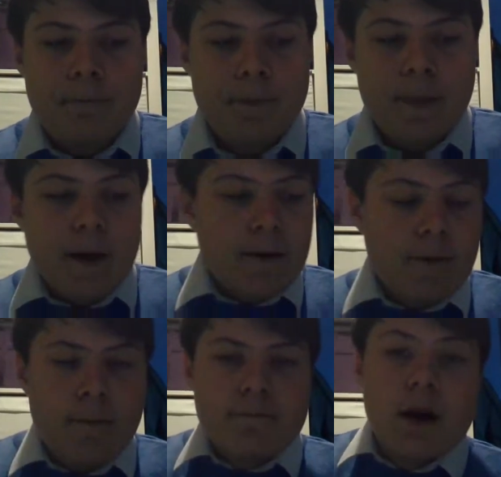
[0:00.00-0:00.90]

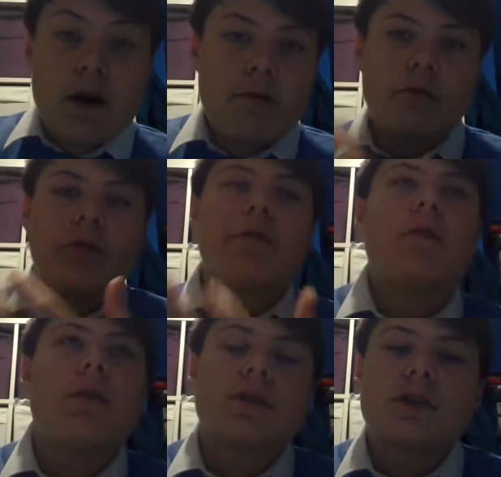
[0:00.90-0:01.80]
Now, my overall
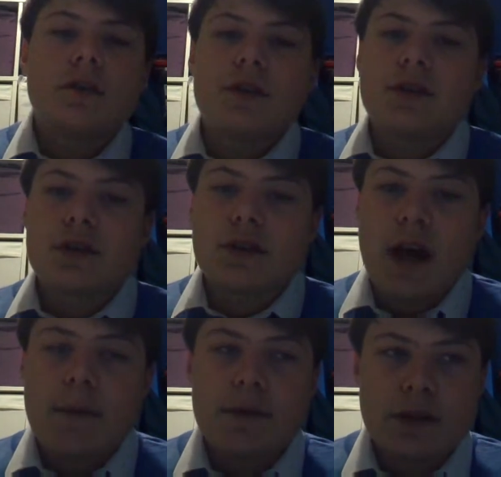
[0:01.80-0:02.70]
thoughts on this
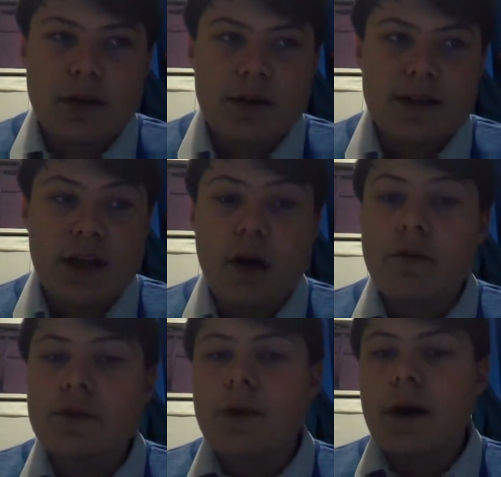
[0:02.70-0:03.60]
episode itself
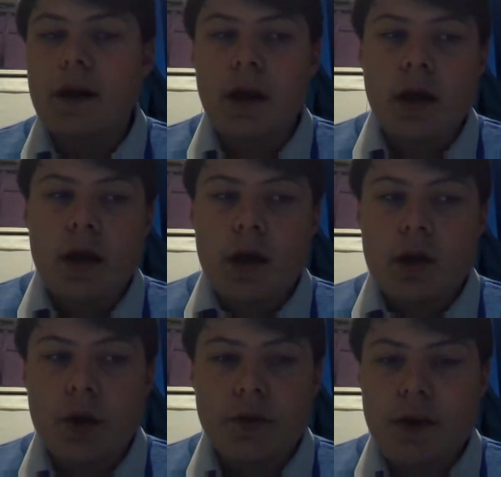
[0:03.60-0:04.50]
was quite
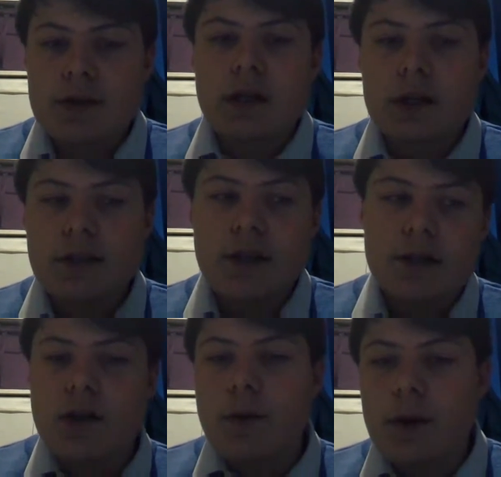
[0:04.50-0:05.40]
good. There was lots of
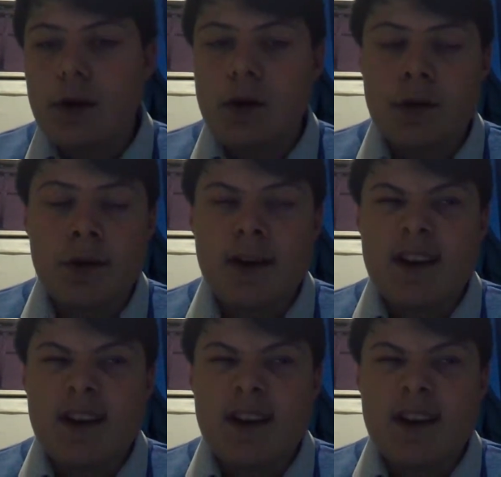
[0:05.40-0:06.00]
things going on.